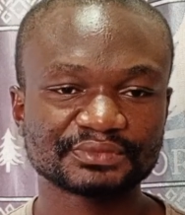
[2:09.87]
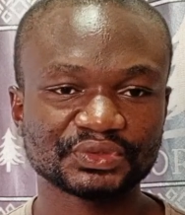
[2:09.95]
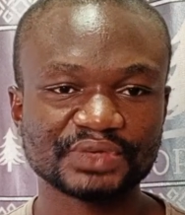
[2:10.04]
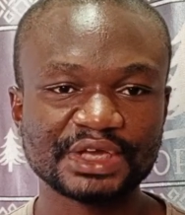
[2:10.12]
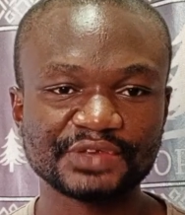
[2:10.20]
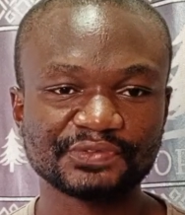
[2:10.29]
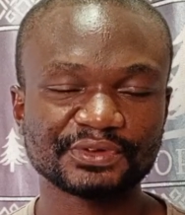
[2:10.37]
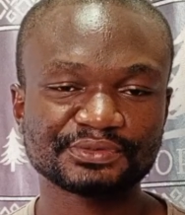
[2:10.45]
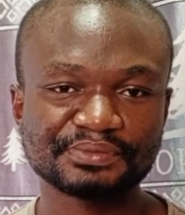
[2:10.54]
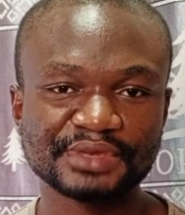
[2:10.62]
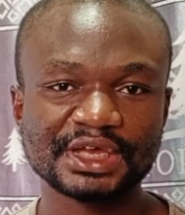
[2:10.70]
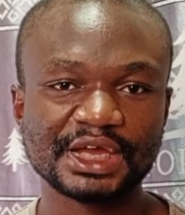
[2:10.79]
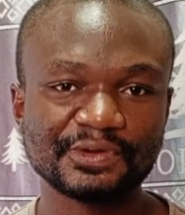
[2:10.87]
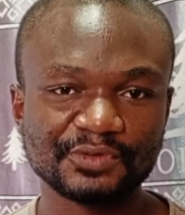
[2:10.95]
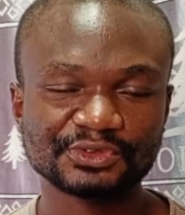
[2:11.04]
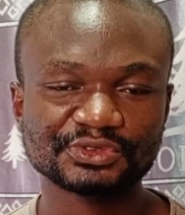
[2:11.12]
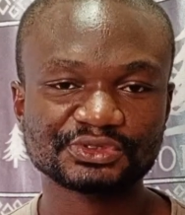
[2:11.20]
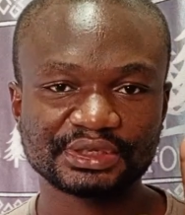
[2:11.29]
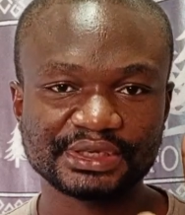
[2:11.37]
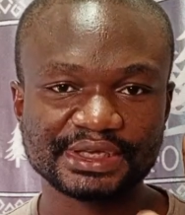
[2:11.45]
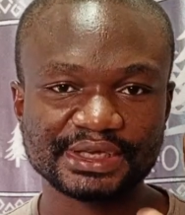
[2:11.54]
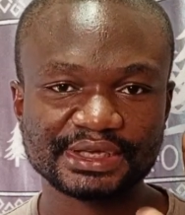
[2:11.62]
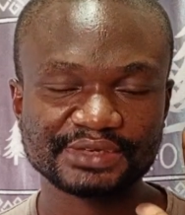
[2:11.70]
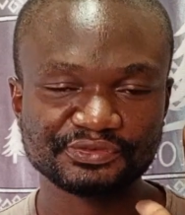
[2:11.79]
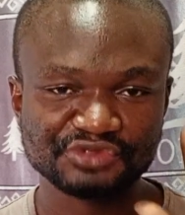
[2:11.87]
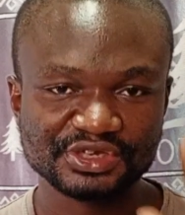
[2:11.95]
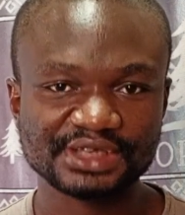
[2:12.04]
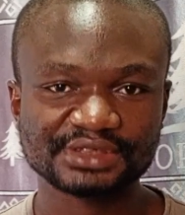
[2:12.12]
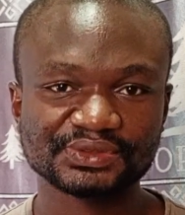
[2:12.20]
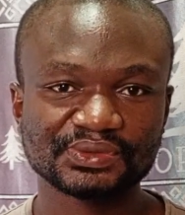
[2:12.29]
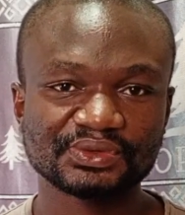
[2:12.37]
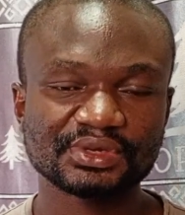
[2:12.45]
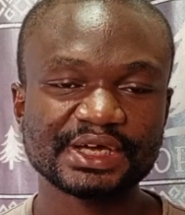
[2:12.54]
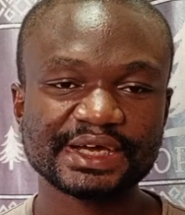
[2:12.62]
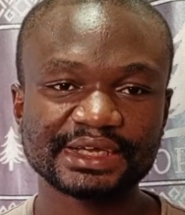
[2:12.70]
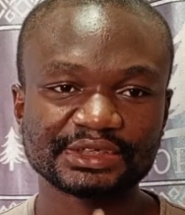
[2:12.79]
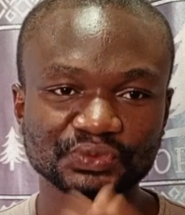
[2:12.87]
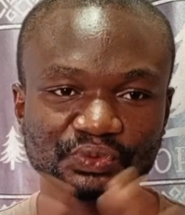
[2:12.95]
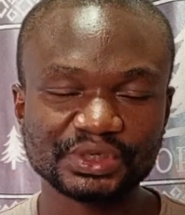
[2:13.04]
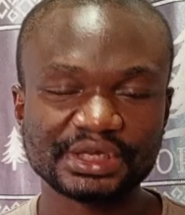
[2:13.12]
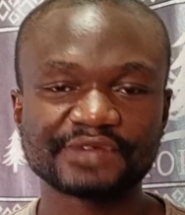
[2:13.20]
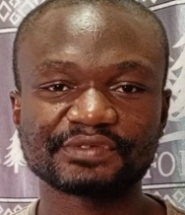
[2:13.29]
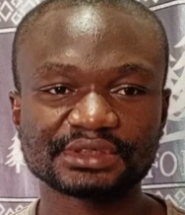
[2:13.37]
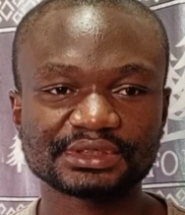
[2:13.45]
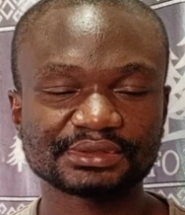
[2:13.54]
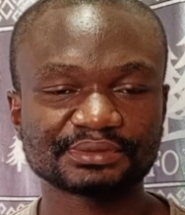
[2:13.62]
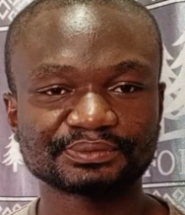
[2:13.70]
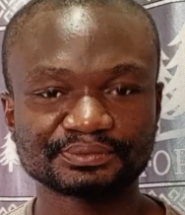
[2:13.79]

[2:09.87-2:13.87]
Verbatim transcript: So that's what me, I want the winners, that I can enjoy everything.